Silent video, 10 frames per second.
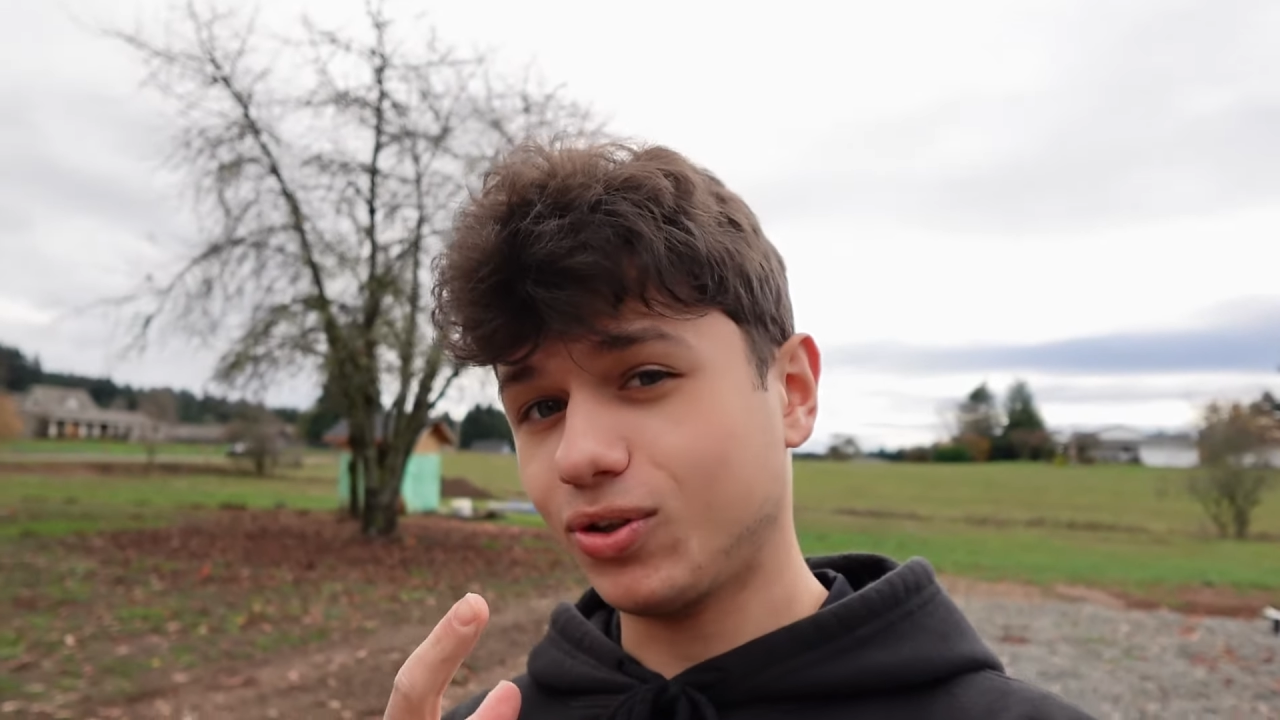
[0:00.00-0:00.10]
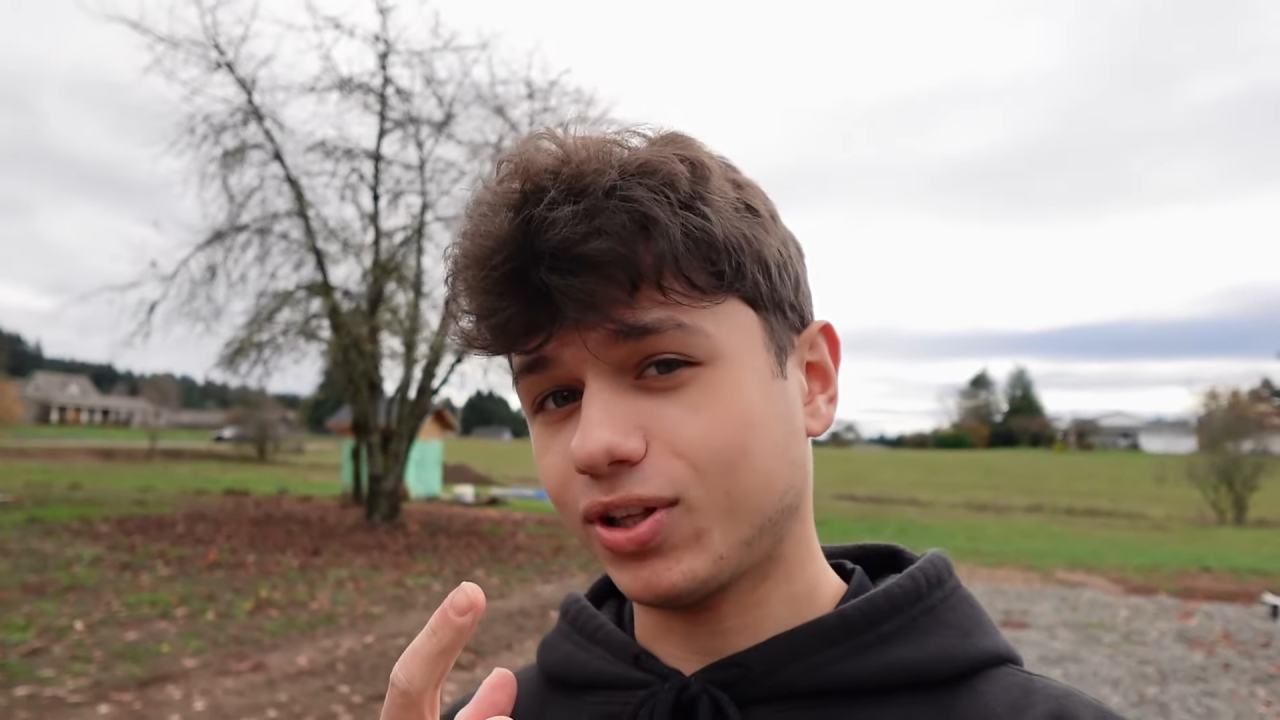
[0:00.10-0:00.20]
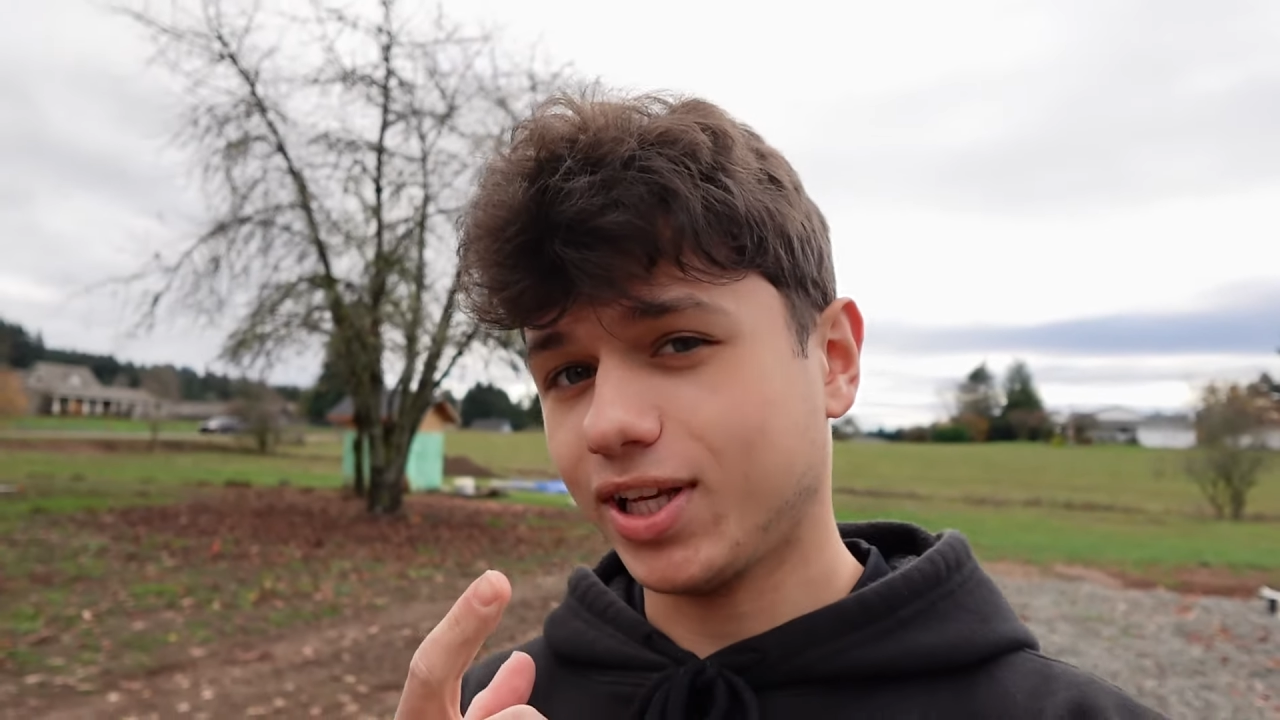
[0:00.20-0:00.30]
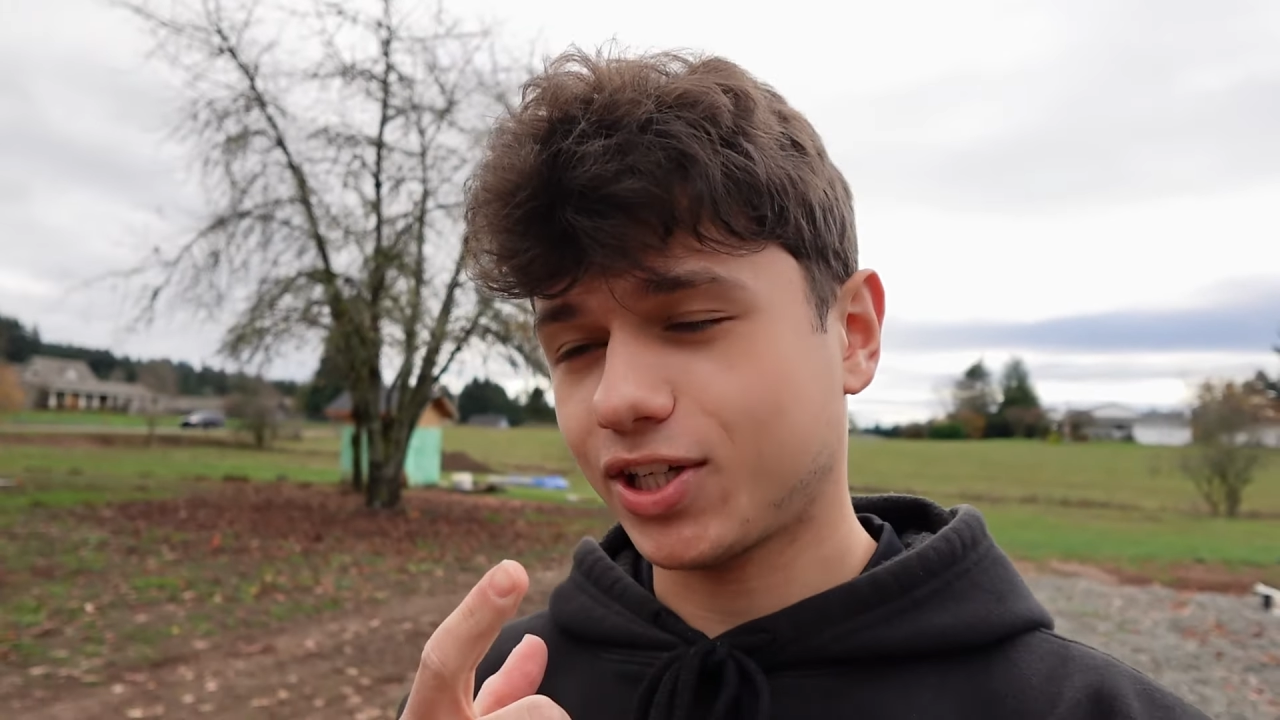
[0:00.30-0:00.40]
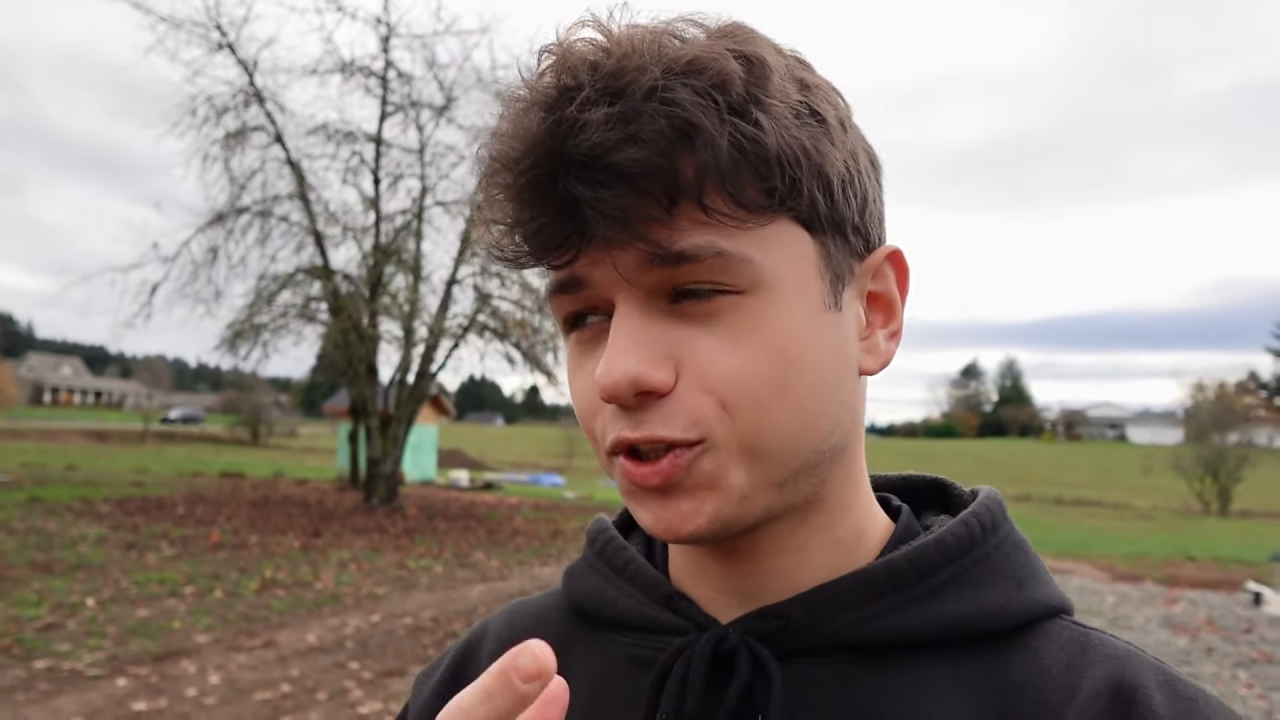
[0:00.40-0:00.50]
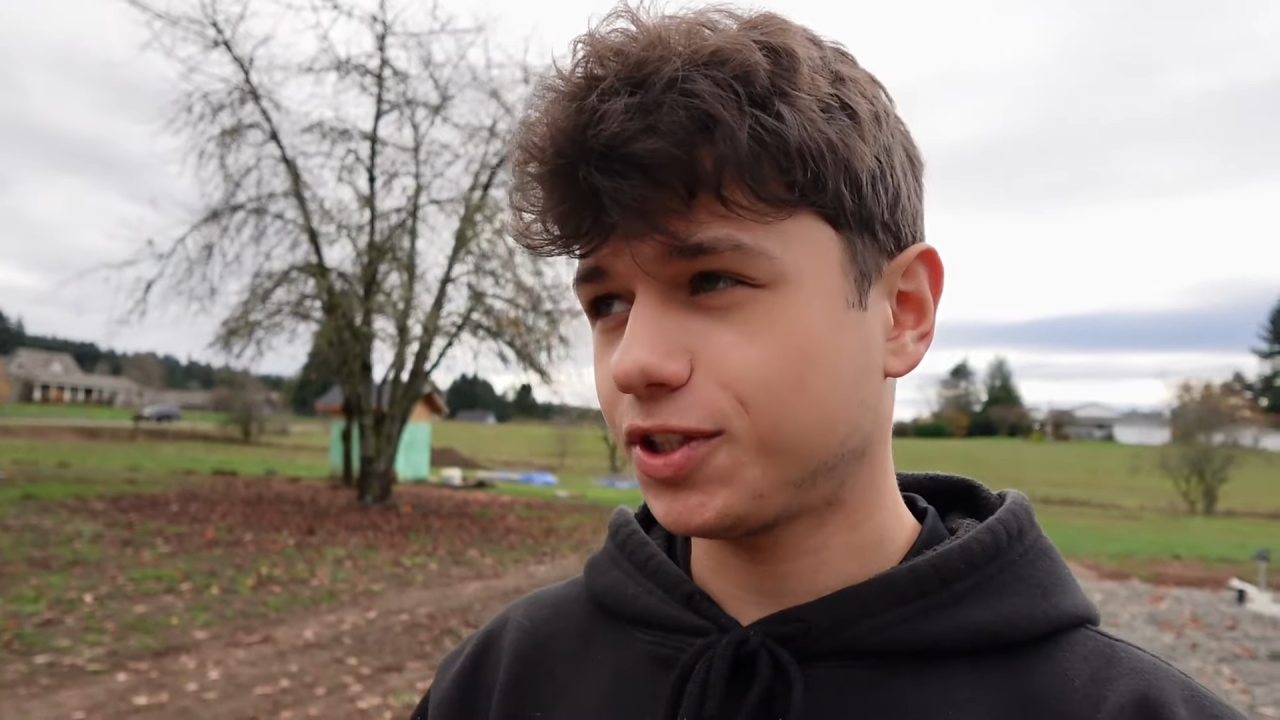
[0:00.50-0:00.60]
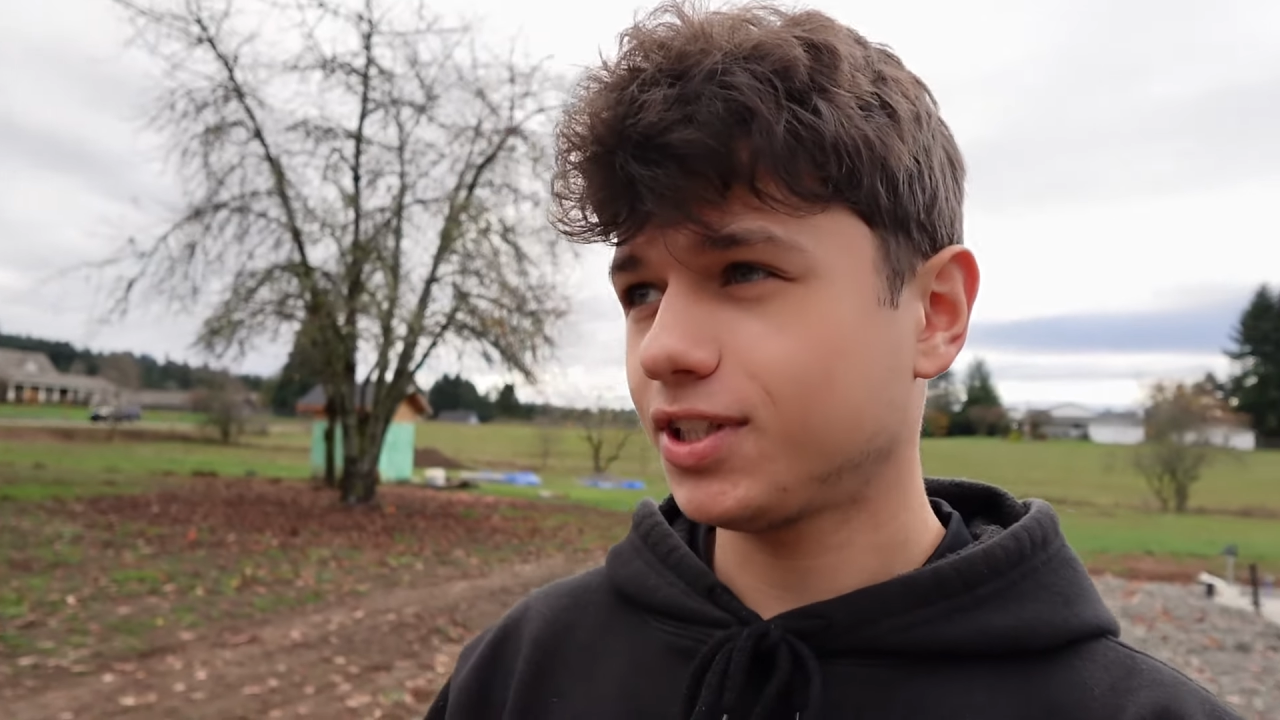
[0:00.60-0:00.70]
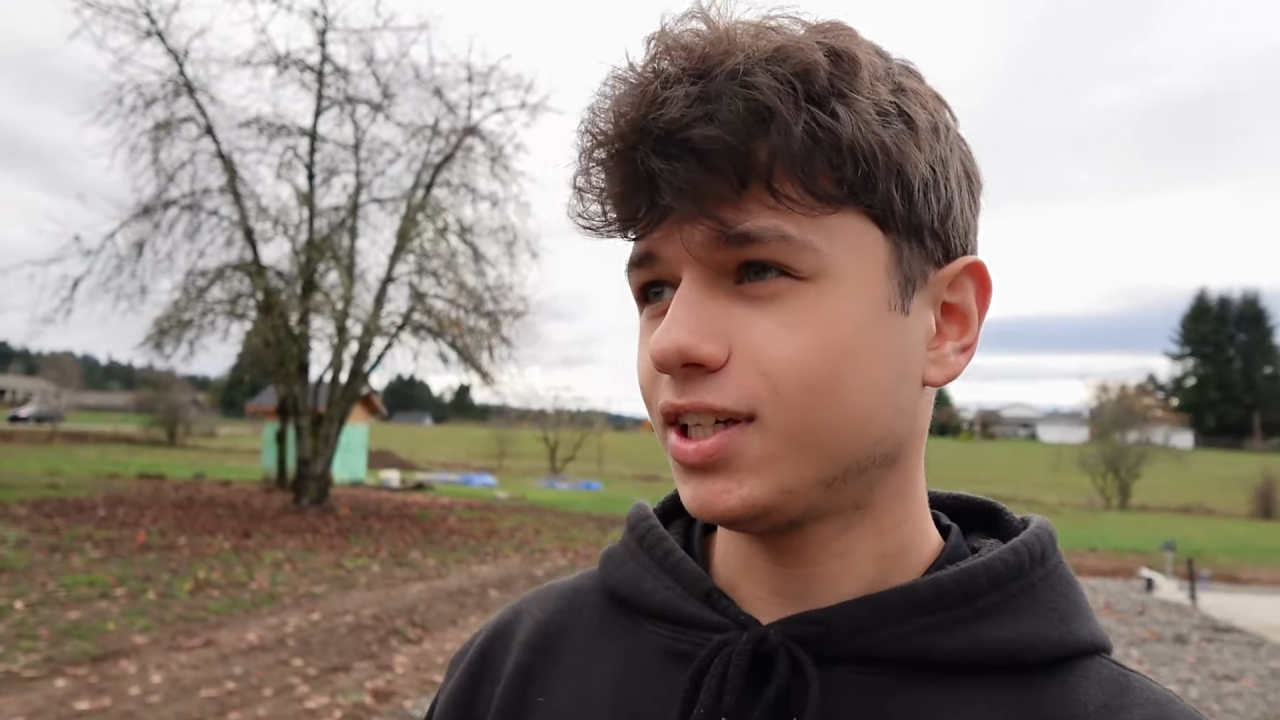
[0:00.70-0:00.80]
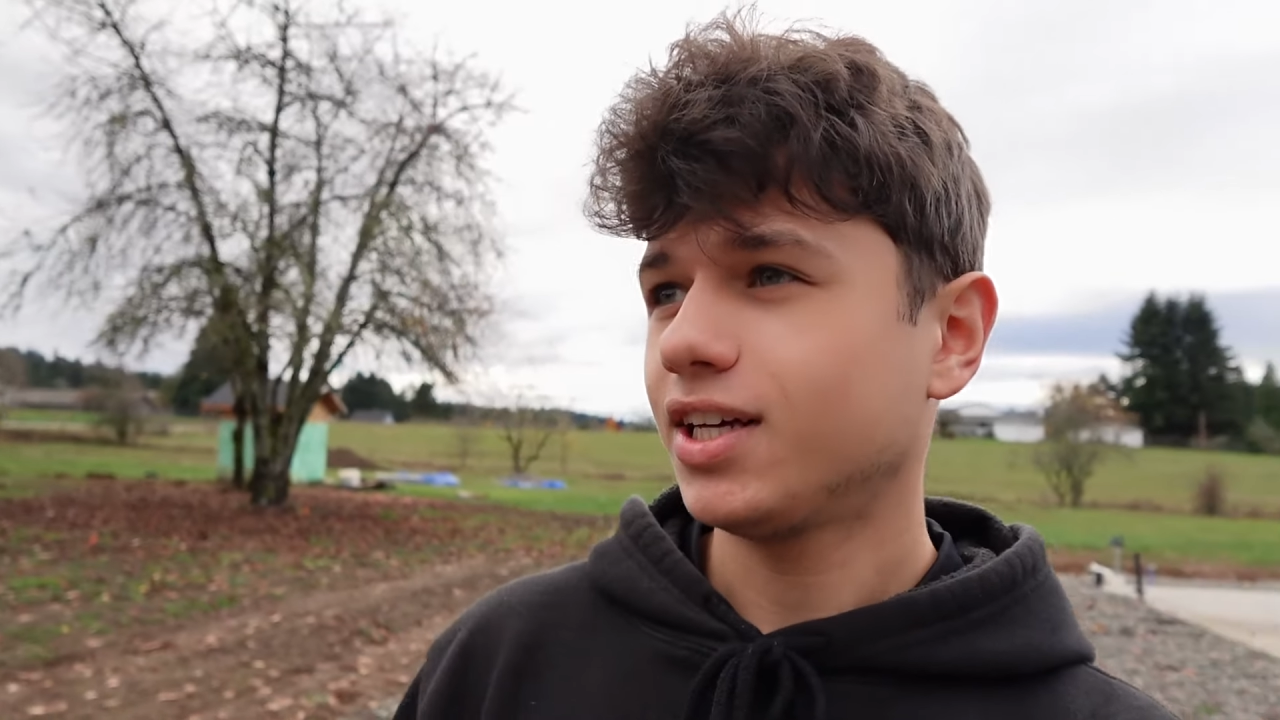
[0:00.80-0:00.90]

collection.